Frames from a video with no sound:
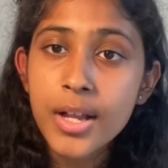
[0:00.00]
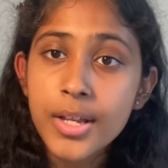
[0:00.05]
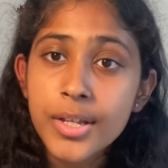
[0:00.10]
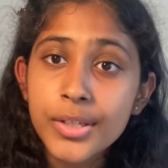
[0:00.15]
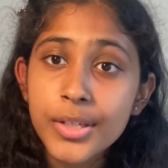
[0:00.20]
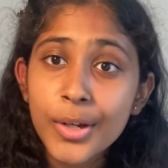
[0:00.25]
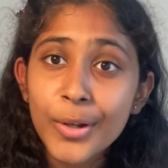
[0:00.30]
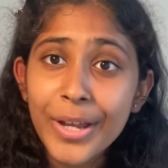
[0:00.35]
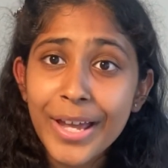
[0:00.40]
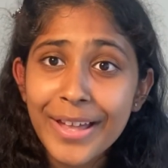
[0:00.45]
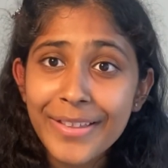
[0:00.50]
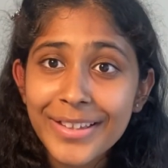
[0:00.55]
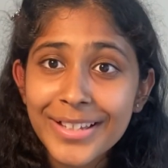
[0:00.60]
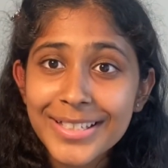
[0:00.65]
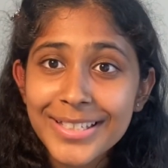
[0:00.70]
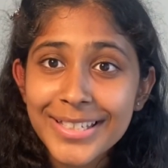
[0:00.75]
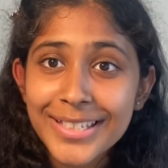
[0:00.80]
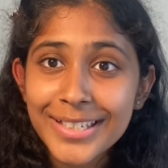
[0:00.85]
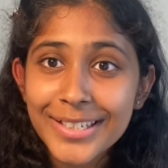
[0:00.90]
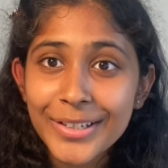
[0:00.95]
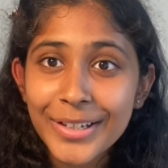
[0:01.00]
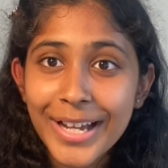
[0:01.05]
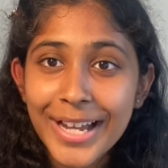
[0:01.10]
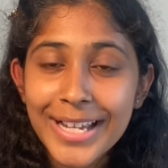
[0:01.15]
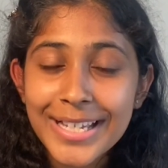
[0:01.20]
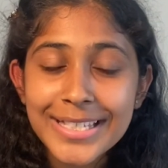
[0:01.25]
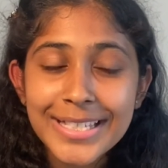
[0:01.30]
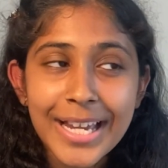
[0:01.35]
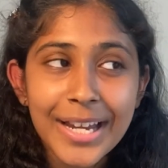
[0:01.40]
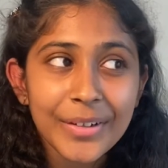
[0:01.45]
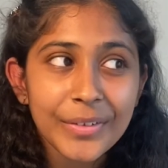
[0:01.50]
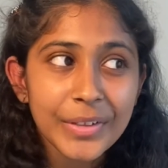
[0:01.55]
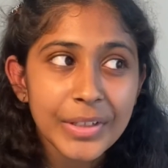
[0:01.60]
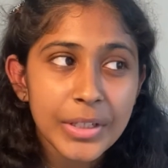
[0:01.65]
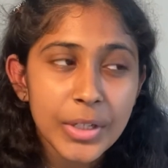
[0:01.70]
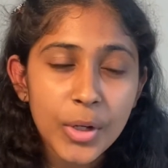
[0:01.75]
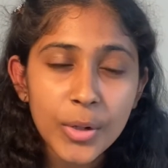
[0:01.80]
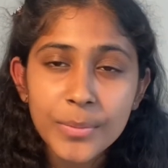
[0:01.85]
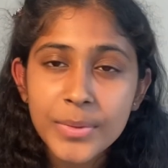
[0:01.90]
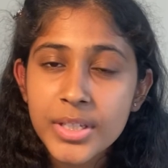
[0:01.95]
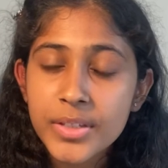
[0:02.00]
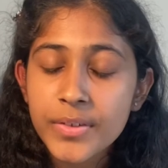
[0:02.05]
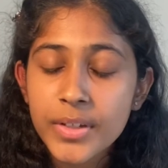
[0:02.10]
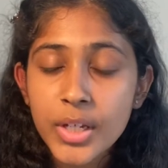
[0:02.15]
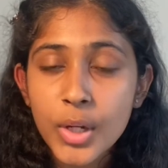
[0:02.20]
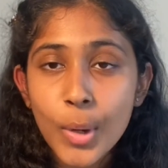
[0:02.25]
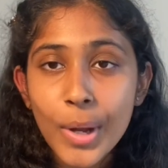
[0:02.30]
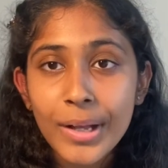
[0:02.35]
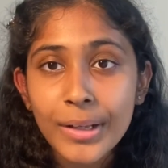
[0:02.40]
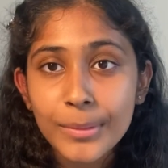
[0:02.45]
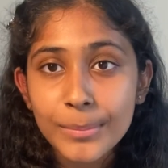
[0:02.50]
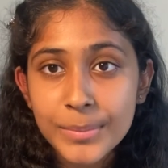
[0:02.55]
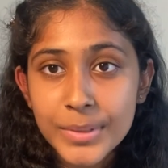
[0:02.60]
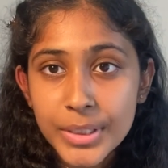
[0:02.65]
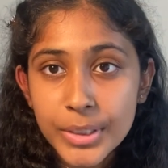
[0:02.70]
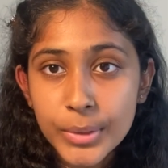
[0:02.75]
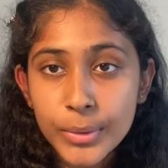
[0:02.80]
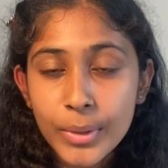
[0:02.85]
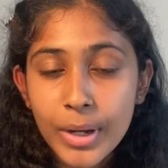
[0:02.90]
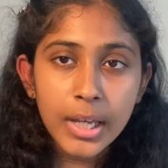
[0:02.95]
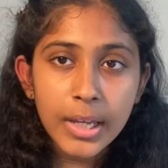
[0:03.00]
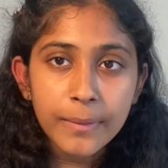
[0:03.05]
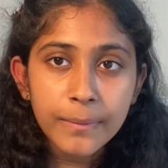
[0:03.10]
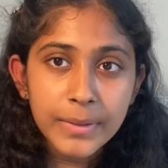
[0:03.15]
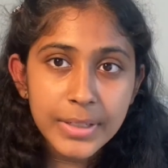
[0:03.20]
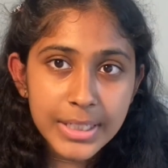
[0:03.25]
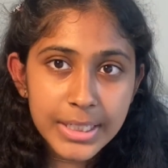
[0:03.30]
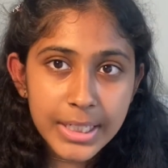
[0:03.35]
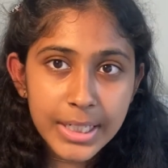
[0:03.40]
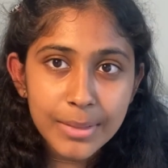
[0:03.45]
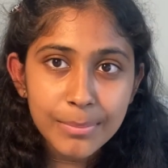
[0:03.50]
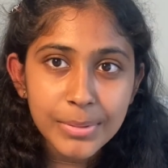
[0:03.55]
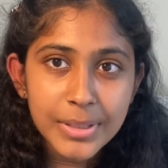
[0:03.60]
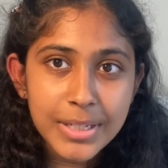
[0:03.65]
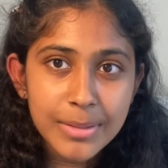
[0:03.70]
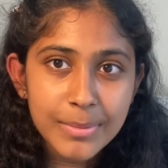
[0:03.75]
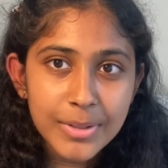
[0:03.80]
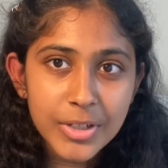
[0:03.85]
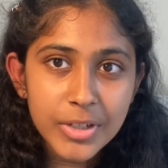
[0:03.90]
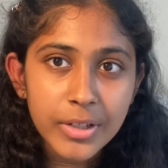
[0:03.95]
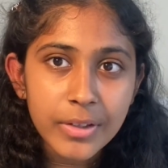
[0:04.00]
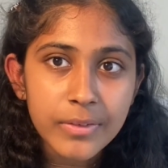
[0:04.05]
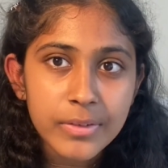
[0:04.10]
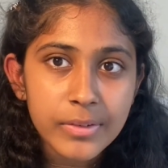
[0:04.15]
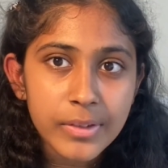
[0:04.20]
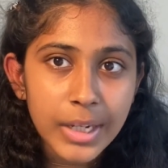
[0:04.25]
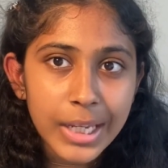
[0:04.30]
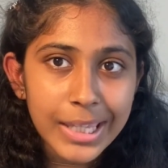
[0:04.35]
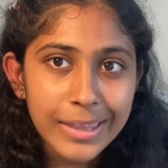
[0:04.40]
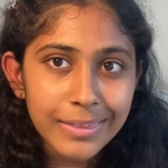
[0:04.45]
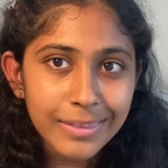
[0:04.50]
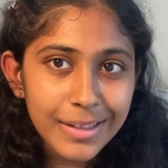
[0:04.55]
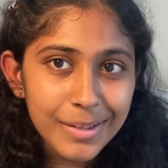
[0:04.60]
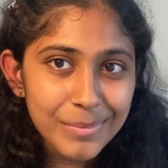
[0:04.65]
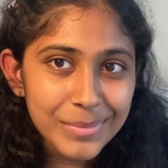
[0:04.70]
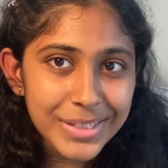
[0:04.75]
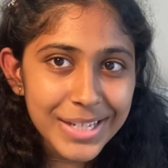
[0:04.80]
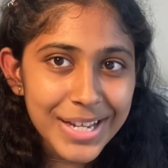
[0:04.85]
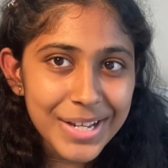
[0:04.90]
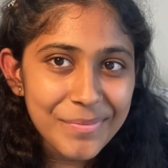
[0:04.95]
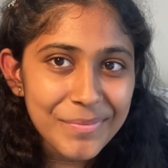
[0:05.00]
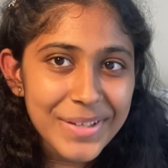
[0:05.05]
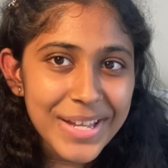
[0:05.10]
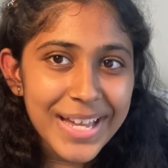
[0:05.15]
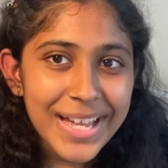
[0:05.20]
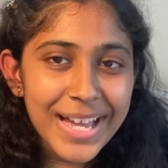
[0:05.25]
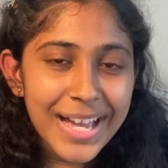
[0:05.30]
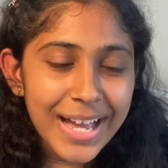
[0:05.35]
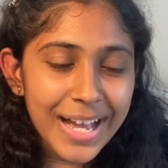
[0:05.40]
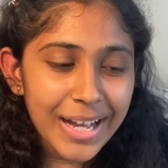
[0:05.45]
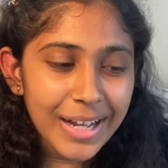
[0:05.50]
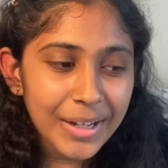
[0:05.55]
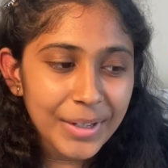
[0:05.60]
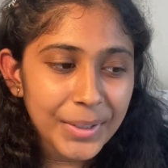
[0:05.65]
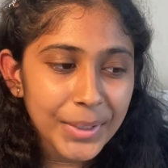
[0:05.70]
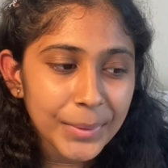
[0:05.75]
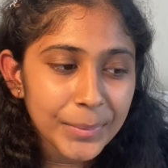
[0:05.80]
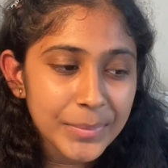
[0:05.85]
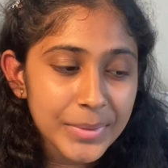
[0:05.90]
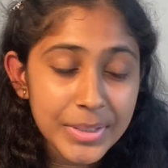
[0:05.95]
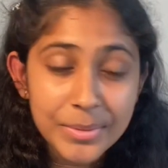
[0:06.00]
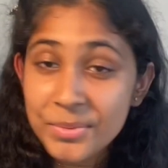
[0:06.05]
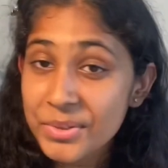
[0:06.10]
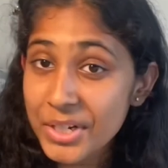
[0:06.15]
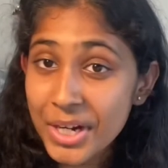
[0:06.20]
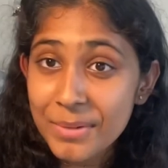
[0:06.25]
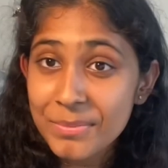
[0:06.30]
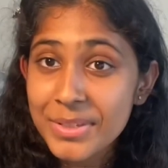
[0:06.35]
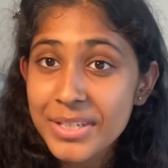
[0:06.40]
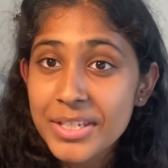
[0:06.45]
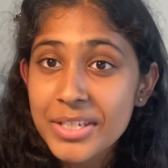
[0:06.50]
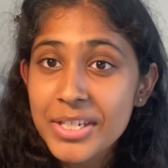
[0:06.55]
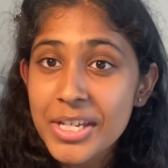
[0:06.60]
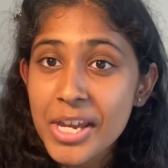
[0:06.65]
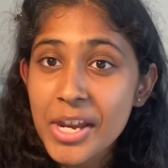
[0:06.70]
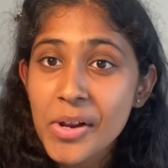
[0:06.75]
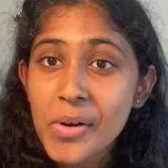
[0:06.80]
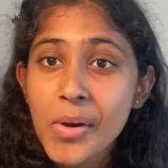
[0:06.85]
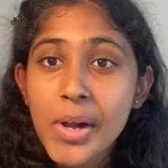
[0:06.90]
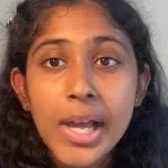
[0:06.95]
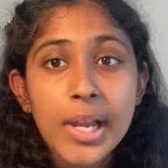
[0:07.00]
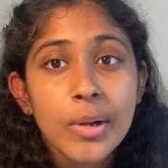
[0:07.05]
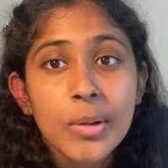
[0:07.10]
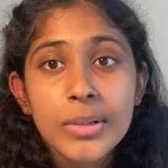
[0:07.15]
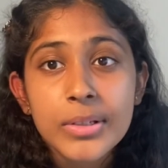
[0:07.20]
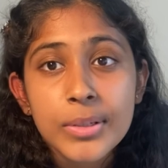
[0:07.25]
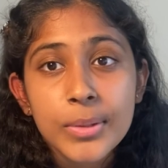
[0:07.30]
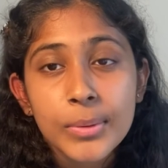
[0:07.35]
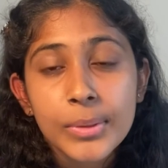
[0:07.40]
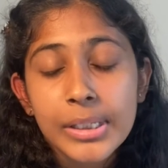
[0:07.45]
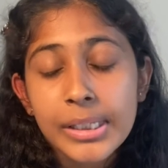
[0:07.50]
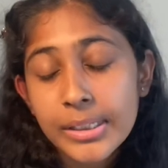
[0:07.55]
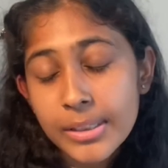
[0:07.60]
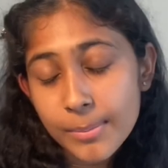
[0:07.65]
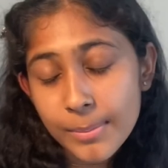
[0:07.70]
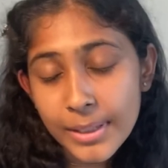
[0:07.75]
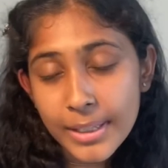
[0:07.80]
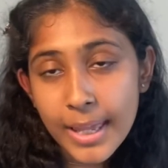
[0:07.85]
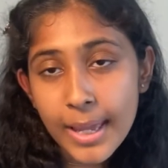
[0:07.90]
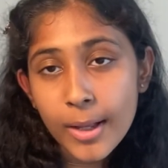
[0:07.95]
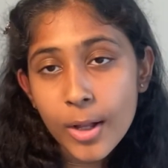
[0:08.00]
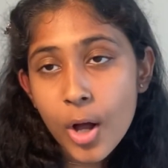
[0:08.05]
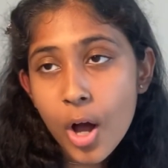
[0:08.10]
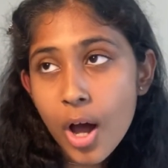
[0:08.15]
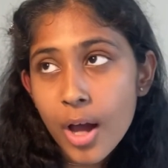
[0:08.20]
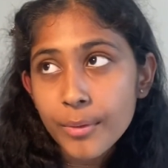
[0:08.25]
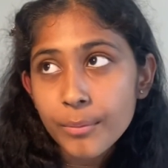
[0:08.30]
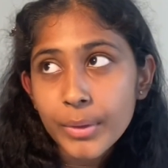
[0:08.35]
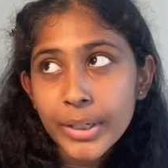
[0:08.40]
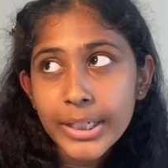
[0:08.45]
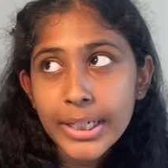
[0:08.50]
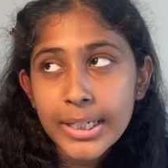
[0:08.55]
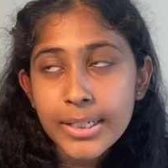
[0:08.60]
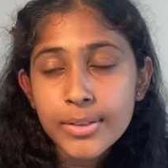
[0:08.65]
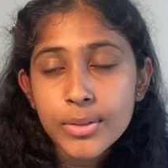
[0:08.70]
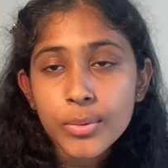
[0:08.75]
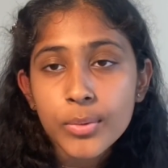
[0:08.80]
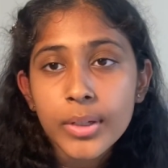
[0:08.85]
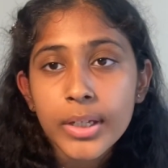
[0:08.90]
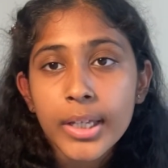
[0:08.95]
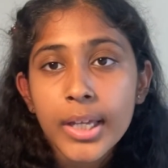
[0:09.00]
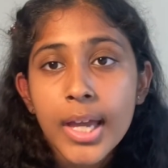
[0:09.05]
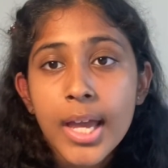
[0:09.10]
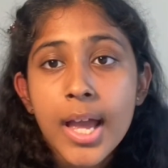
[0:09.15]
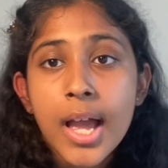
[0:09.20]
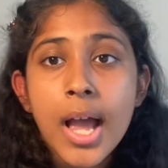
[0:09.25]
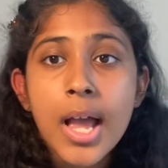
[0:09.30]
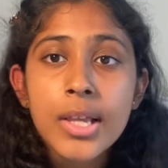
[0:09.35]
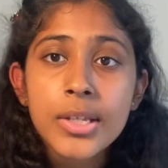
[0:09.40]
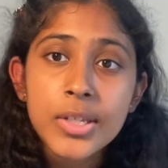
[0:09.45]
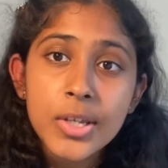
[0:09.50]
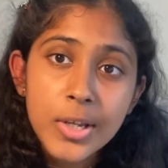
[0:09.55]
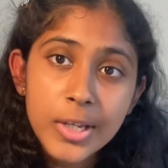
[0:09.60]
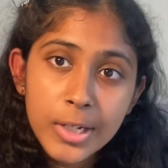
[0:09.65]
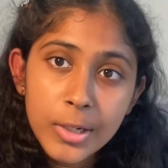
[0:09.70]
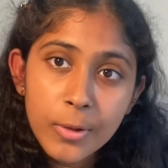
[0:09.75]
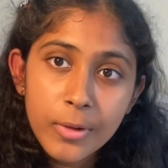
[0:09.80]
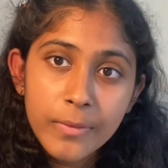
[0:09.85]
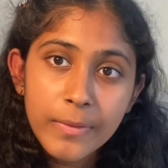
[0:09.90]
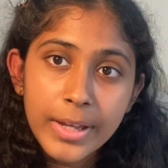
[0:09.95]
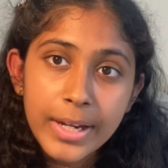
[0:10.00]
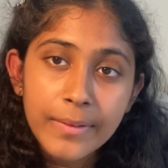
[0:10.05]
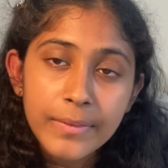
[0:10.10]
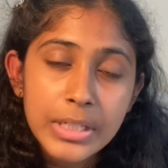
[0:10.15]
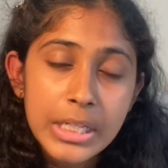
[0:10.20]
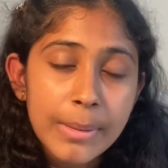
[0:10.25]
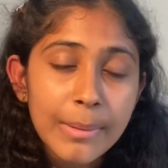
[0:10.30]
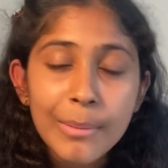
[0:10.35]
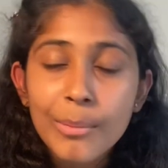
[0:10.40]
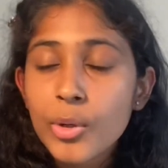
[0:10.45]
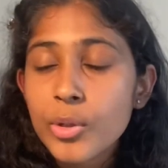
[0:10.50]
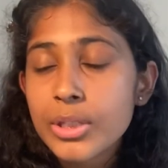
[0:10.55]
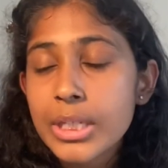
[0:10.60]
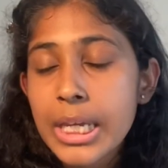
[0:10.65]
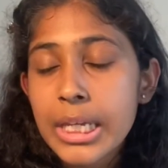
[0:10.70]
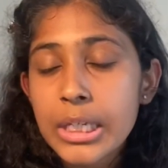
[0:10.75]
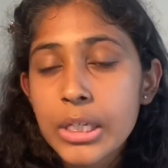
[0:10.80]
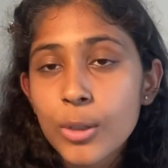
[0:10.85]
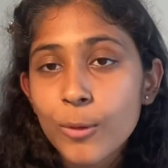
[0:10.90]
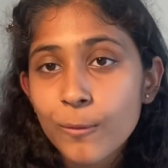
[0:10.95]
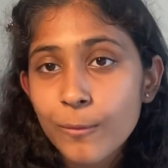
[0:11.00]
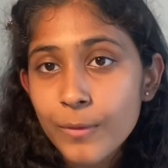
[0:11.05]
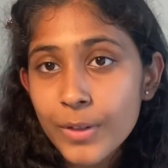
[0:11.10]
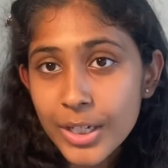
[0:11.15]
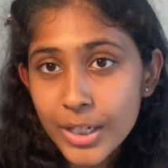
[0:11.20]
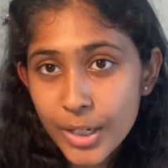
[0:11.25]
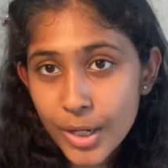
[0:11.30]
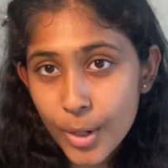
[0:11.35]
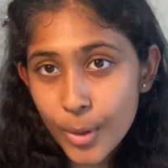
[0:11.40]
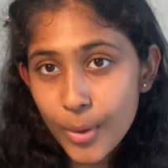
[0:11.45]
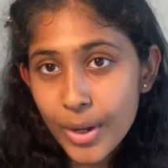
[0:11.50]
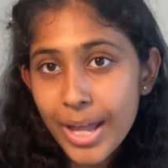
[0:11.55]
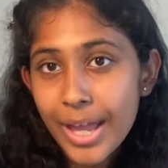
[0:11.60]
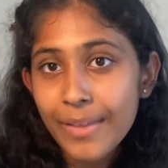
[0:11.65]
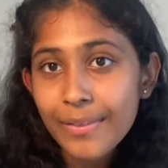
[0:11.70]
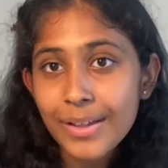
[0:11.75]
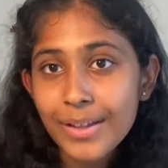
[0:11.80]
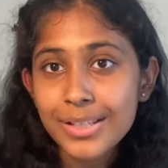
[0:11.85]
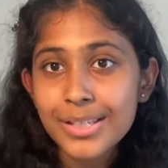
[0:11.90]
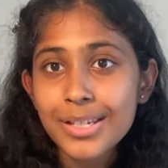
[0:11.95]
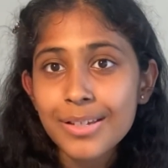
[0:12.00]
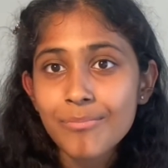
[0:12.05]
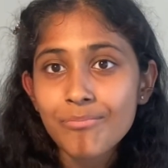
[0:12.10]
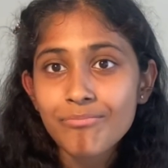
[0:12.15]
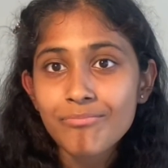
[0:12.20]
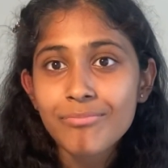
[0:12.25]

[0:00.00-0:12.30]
So yeah, that's it, you guys. I really hope this video helped you. If it did, please make sure you give this video a thumbs up, subscribe to this channel, and also click the bell icon right next to it so you get notified every time I post a new video. And that's it.